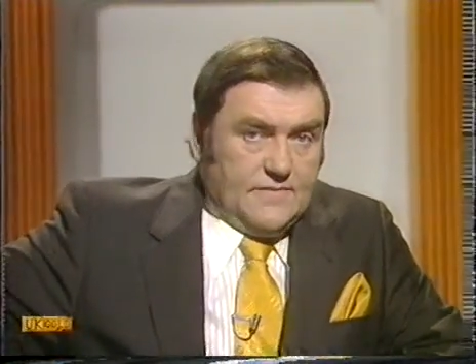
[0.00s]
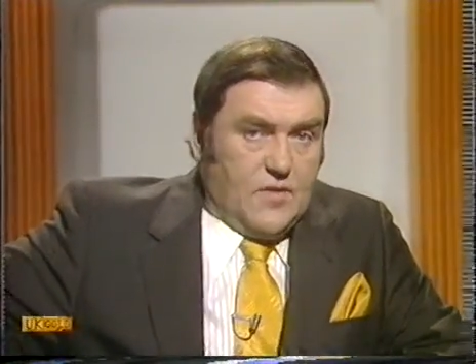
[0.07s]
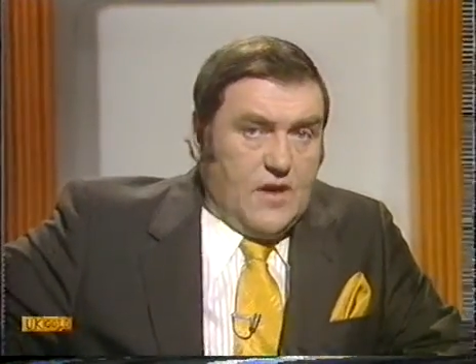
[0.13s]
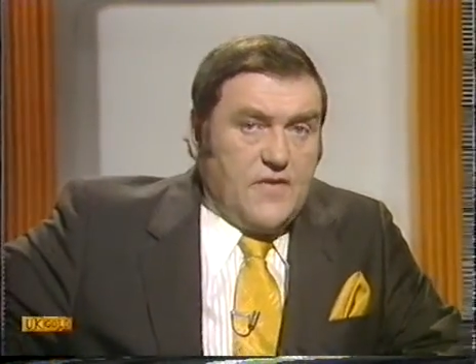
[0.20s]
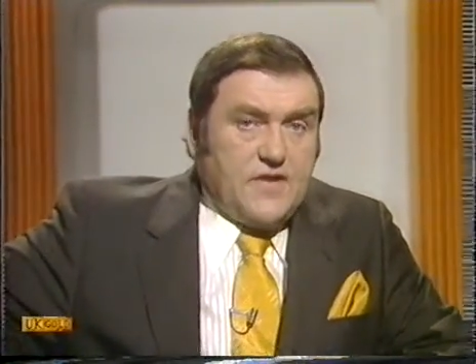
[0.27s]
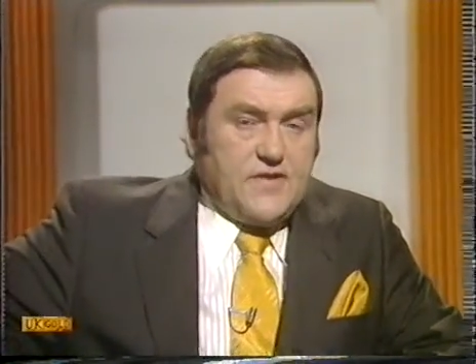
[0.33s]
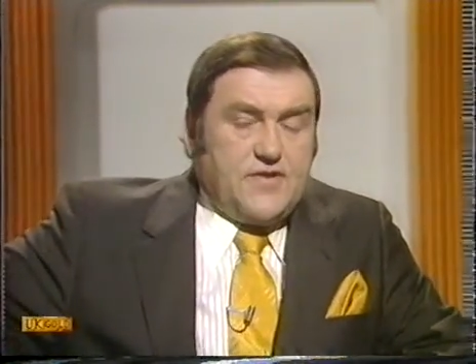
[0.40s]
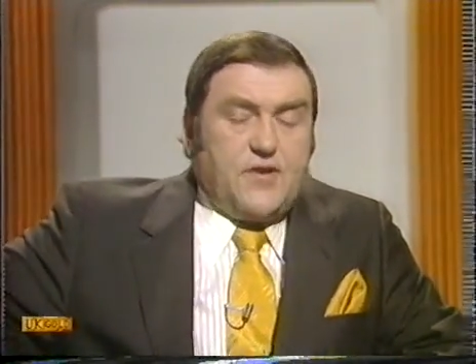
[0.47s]

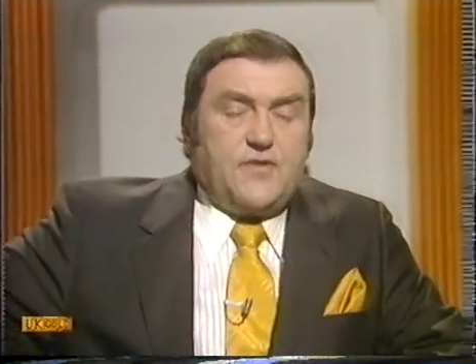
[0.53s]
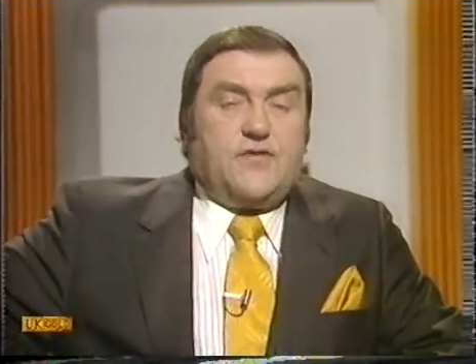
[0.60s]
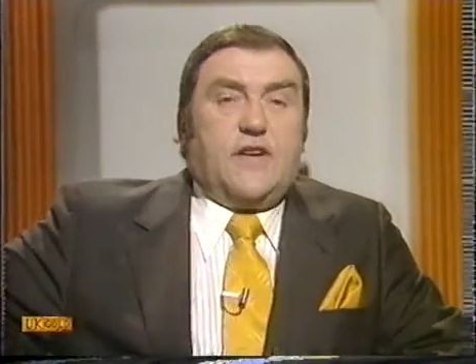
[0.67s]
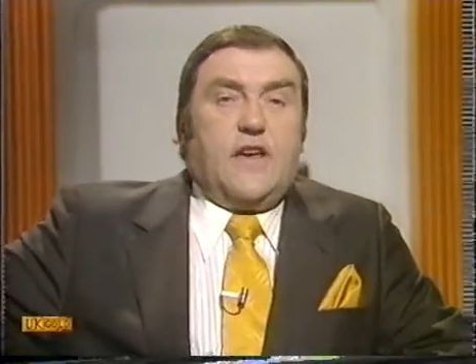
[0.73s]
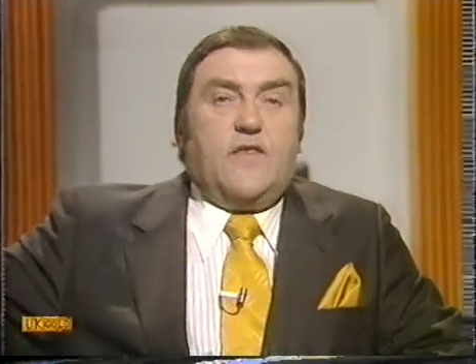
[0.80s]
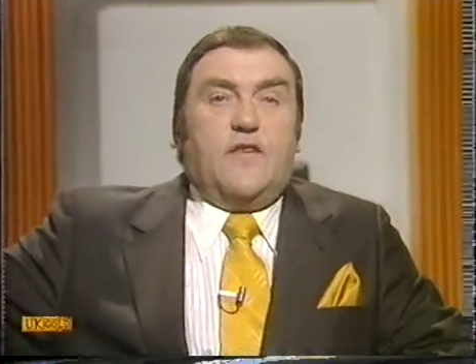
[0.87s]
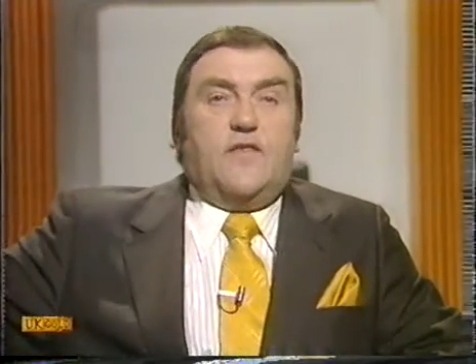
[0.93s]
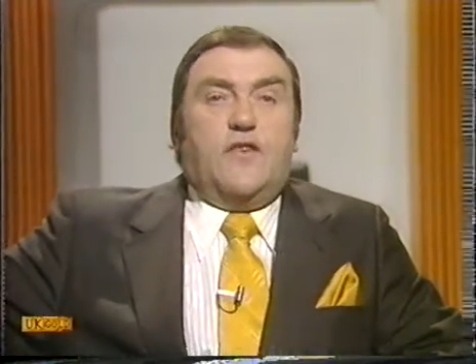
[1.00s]
When they stood
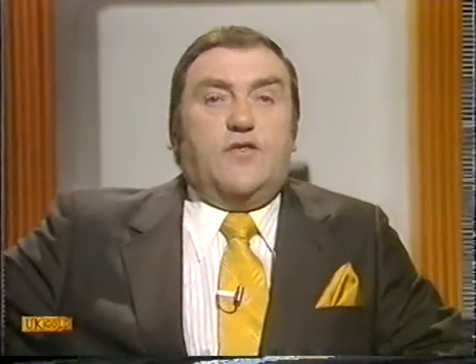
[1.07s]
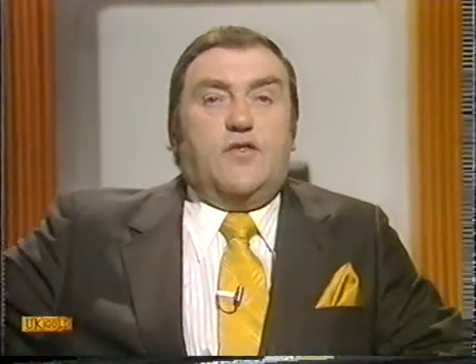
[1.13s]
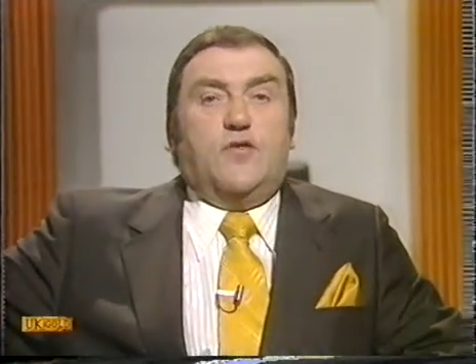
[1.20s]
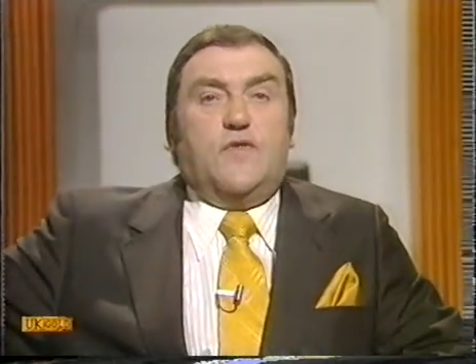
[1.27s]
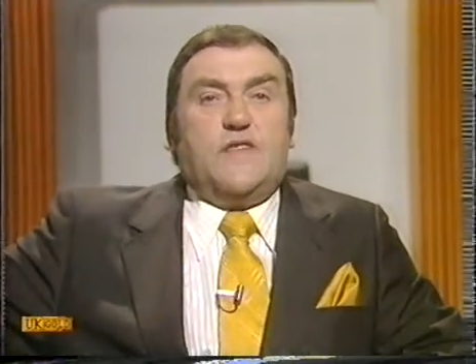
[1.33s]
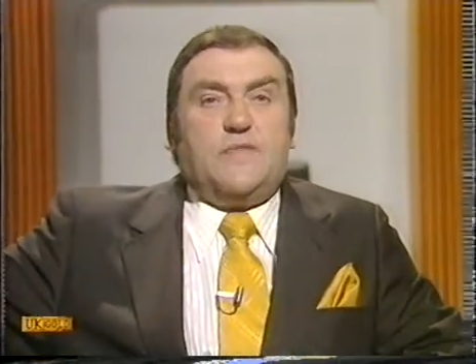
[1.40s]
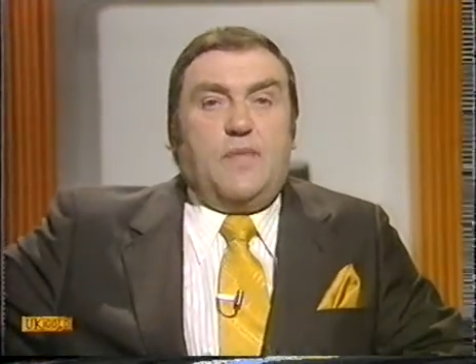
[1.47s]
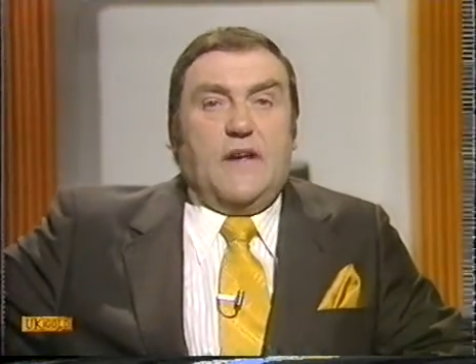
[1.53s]
together in the new,
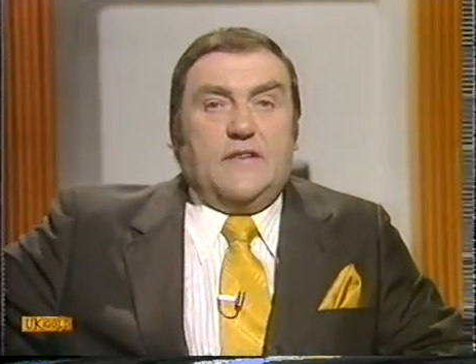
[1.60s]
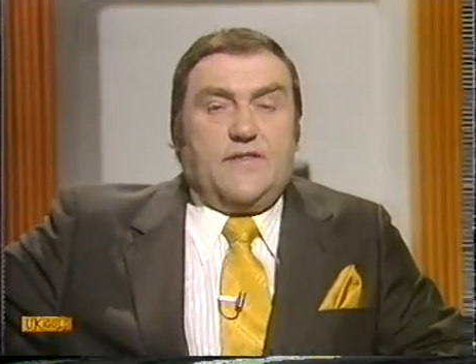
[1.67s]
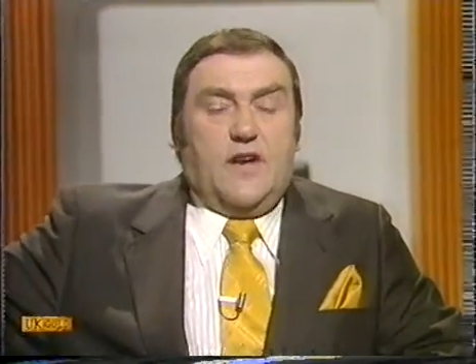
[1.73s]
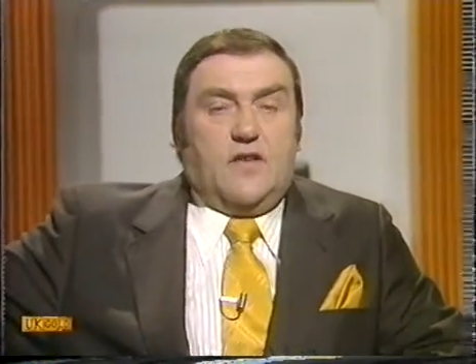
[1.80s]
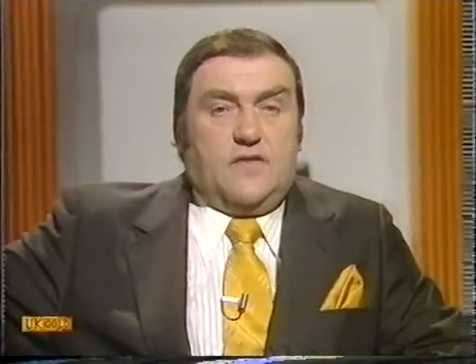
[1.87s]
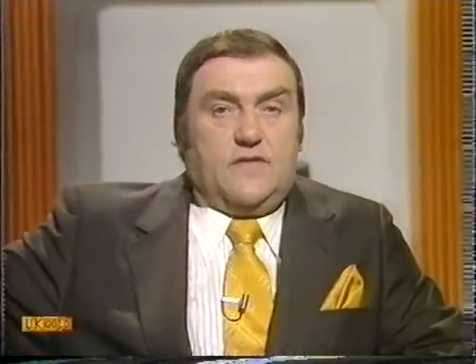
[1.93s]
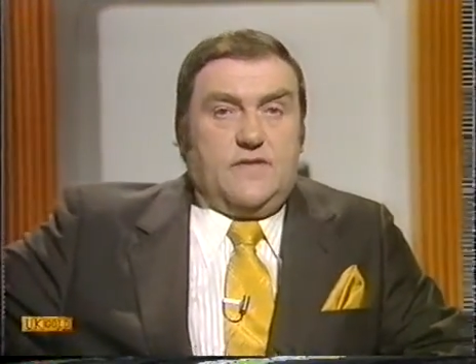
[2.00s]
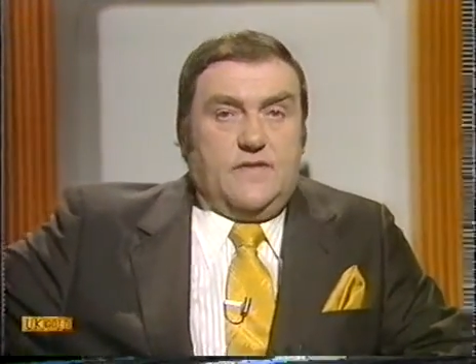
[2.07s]
they spelt
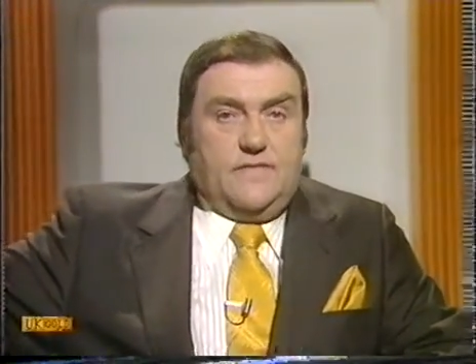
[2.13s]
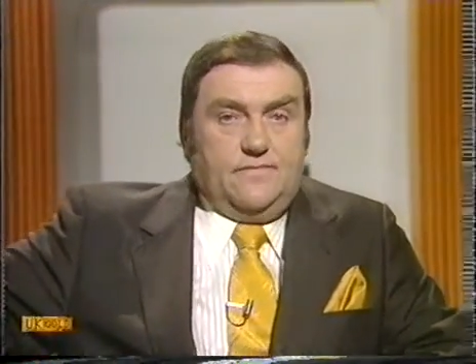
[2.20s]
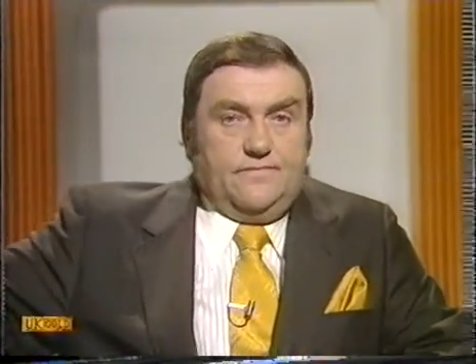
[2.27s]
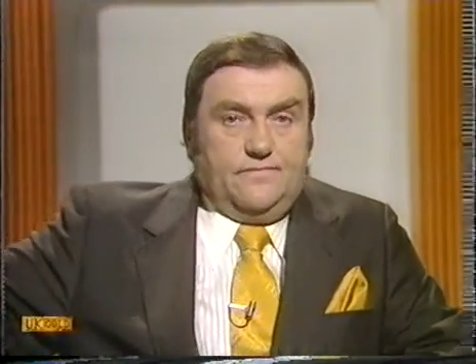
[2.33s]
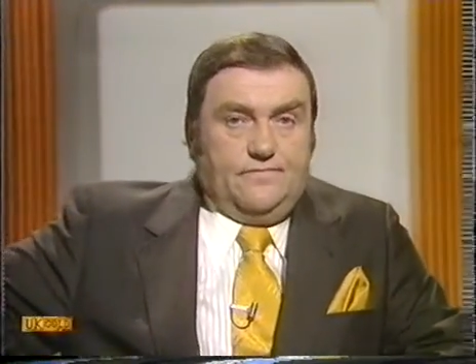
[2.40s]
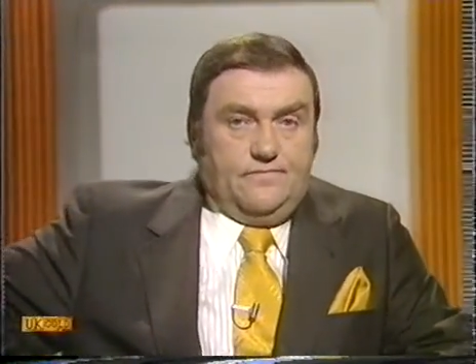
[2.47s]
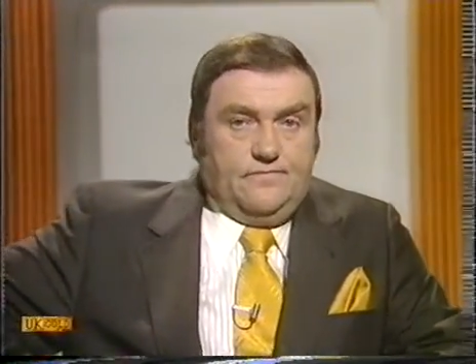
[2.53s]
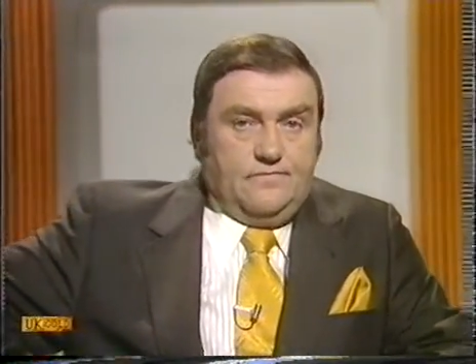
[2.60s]
ox.
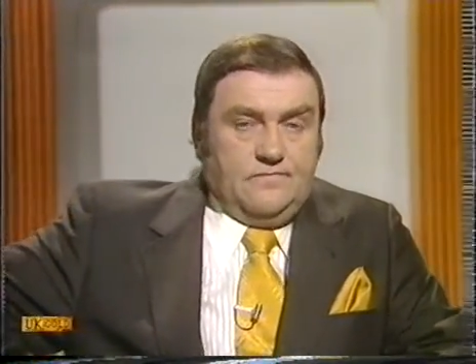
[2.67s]
then